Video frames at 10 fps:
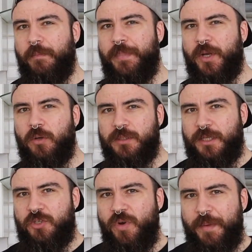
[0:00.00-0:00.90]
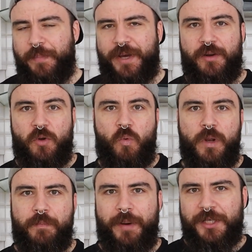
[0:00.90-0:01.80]
because the dripper
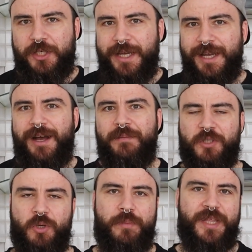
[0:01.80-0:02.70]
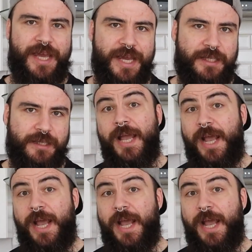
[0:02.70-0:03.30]
will partially absorb the heat,